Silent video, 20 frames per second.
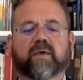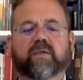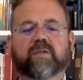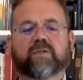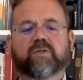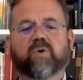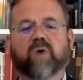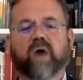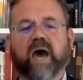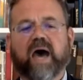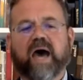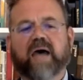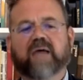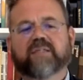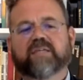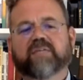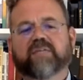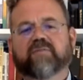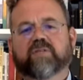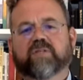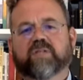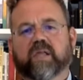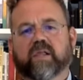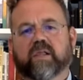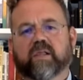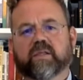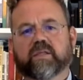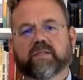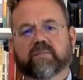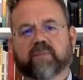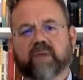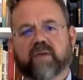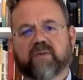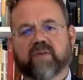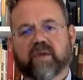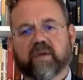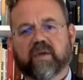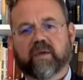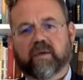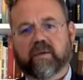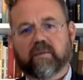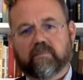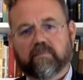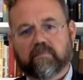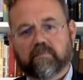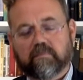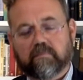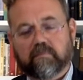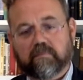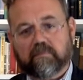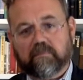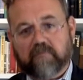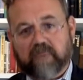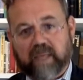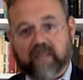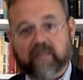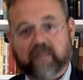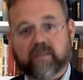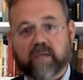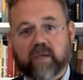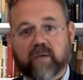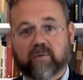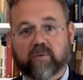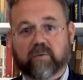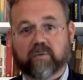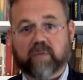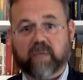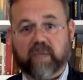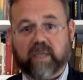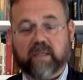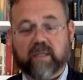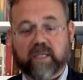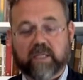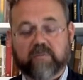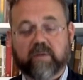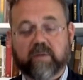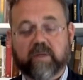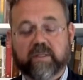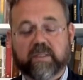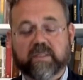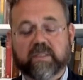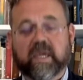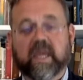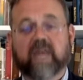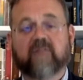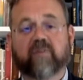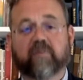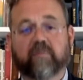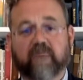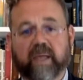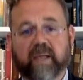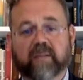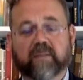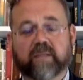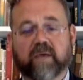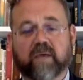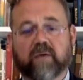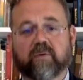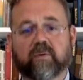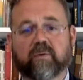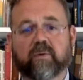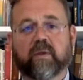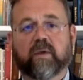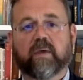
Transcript: So, as evangelicalism, I think, meltdown experiences a kind of a meltdown